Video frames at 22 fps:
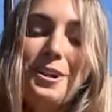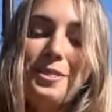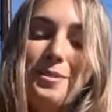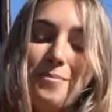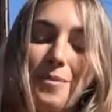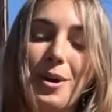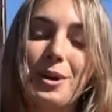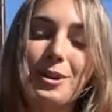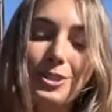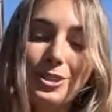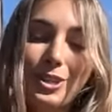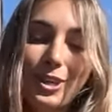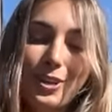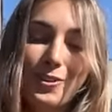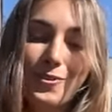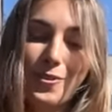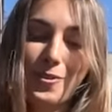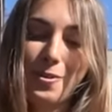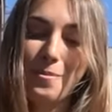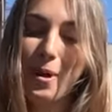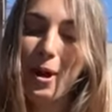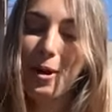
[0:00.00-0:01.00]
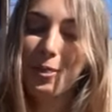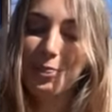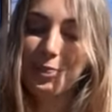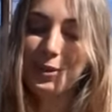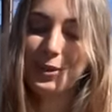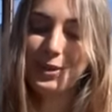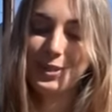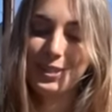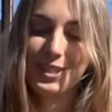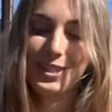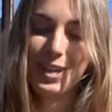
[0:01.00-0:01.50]
The motor's good for about
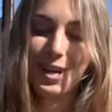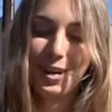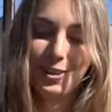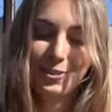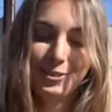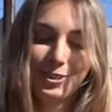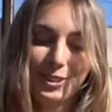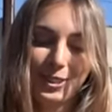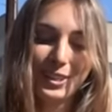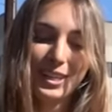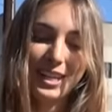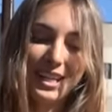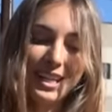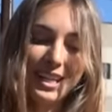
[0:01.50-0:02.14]
1,300.